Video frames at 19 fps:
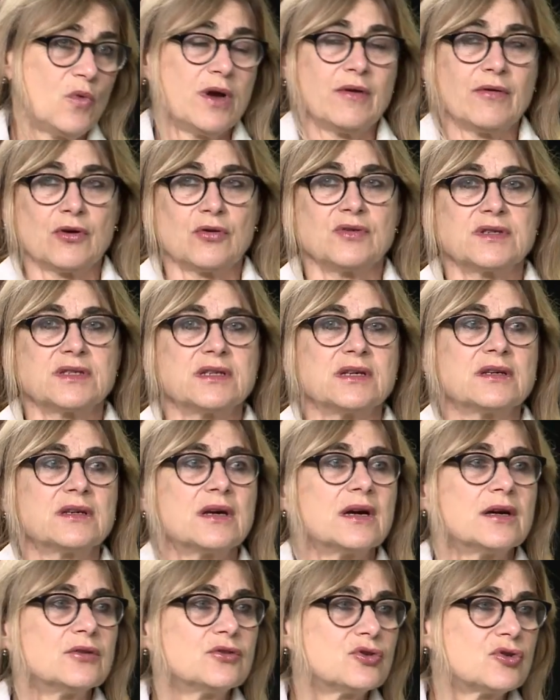we're a Christian
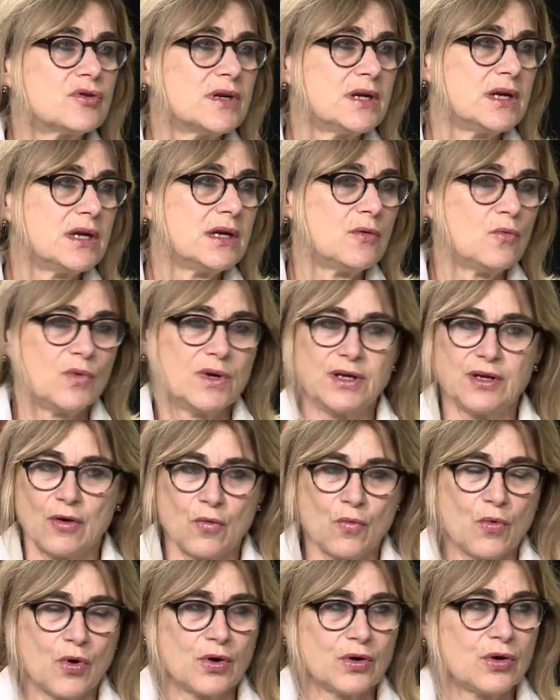country, we
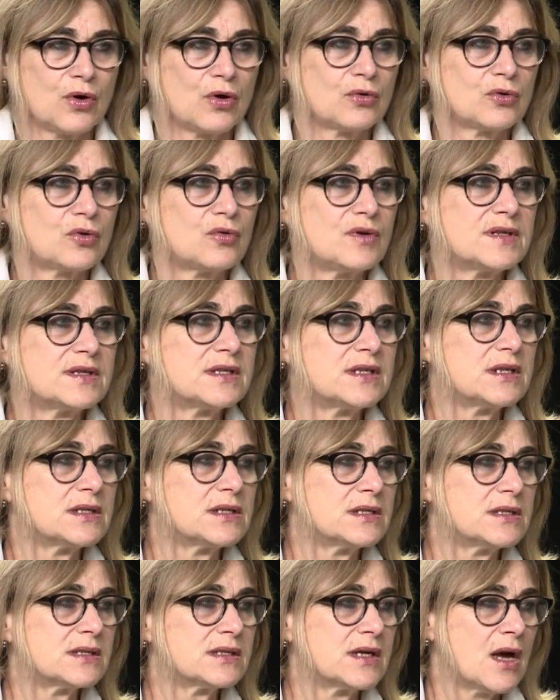don't want
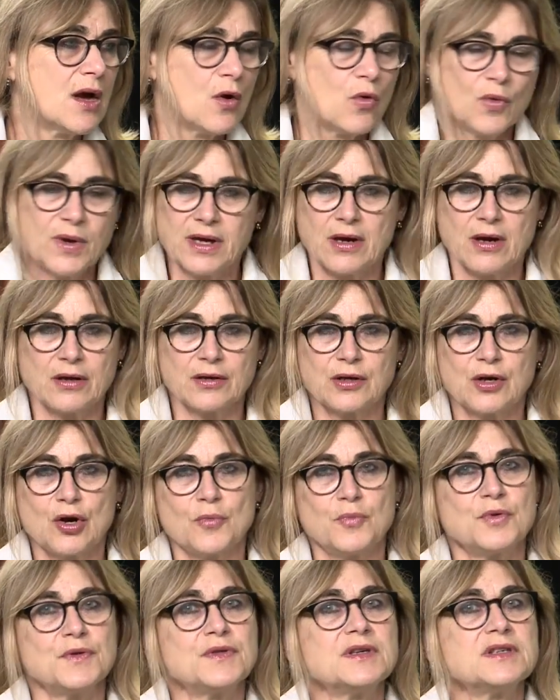non-Christians, we can't
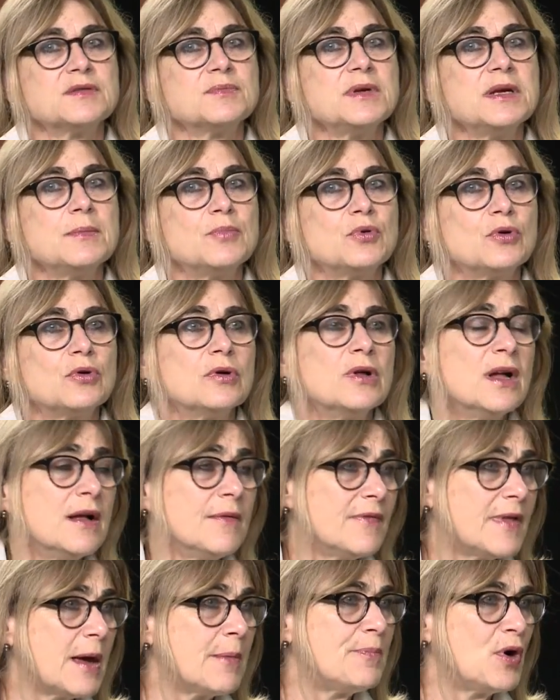cope with these people.
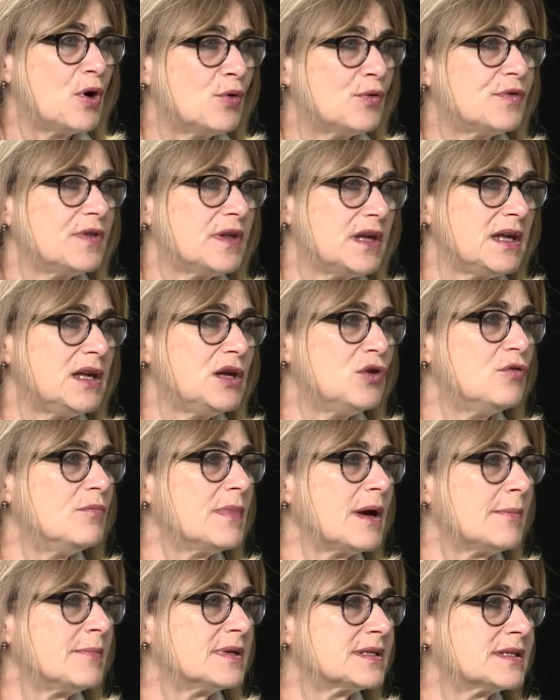They're both EU
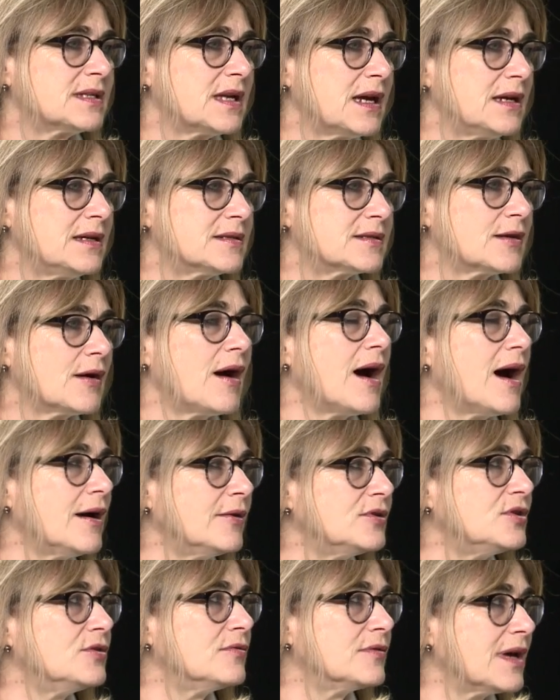member states, so
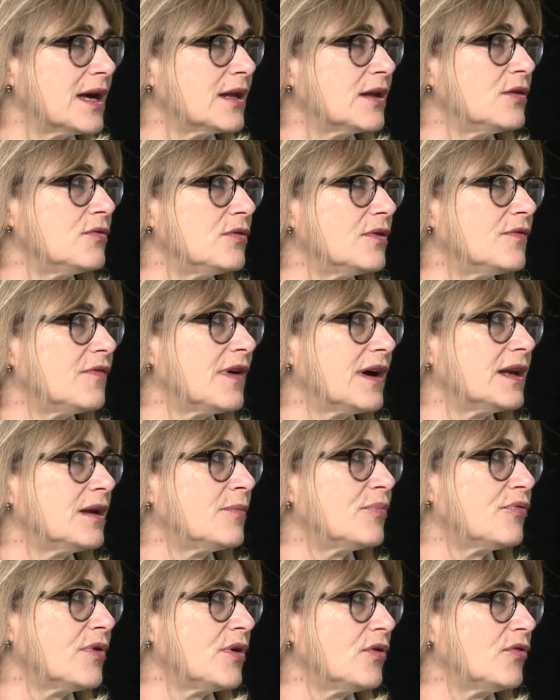how do you get a unified
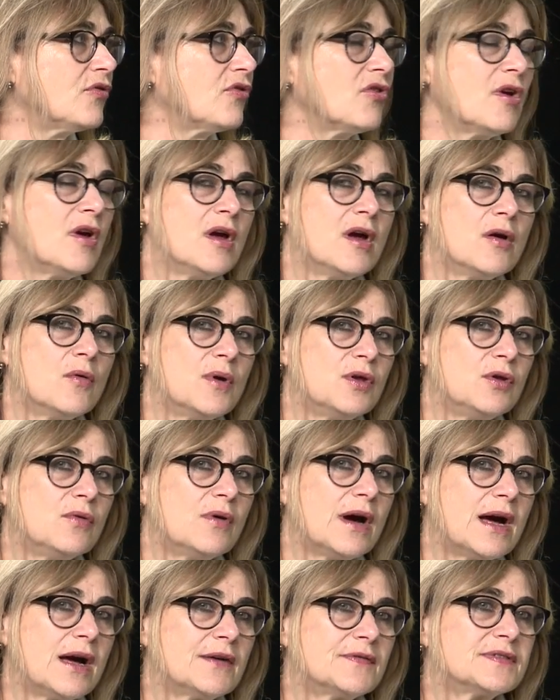approach when you
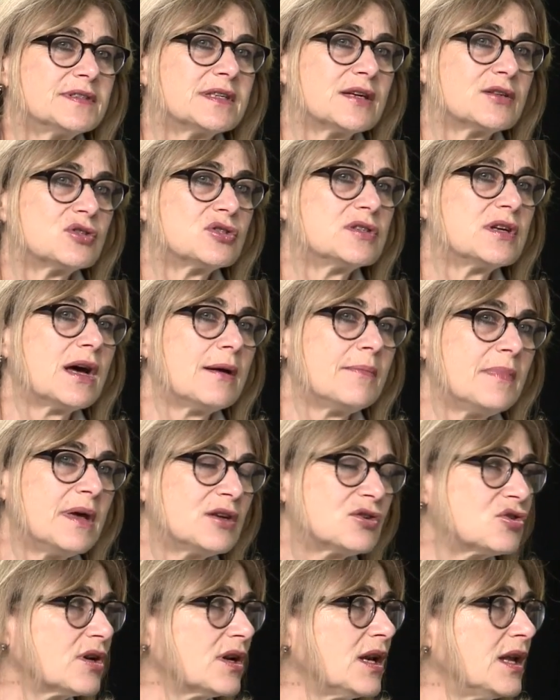have such
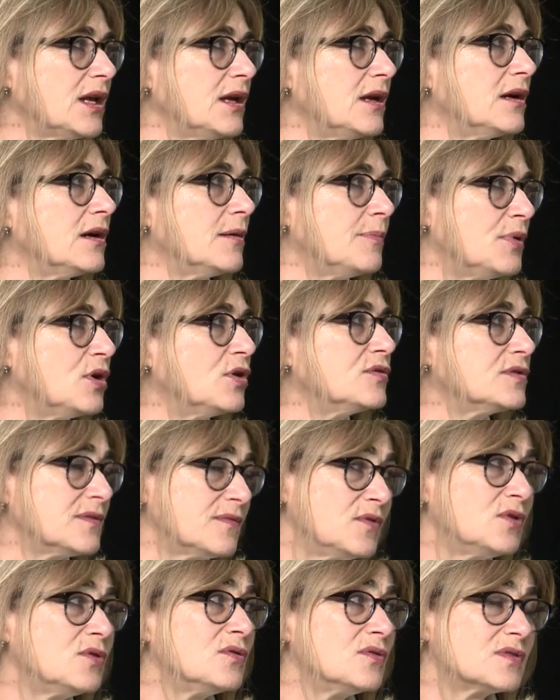diametrically opposed
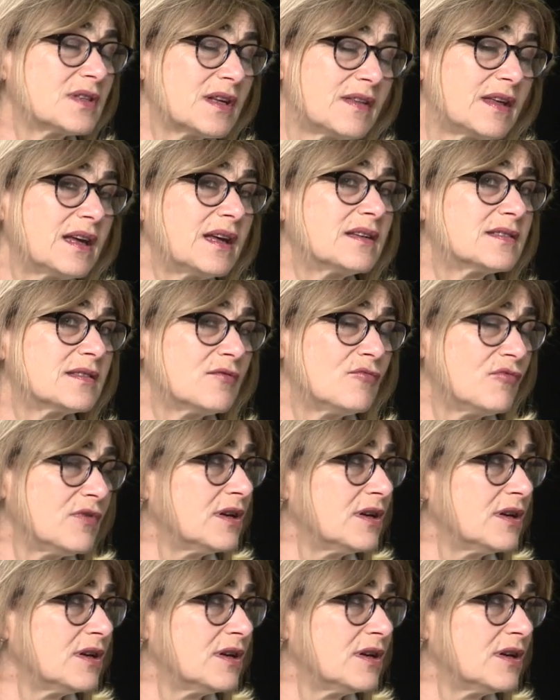views? I think it's a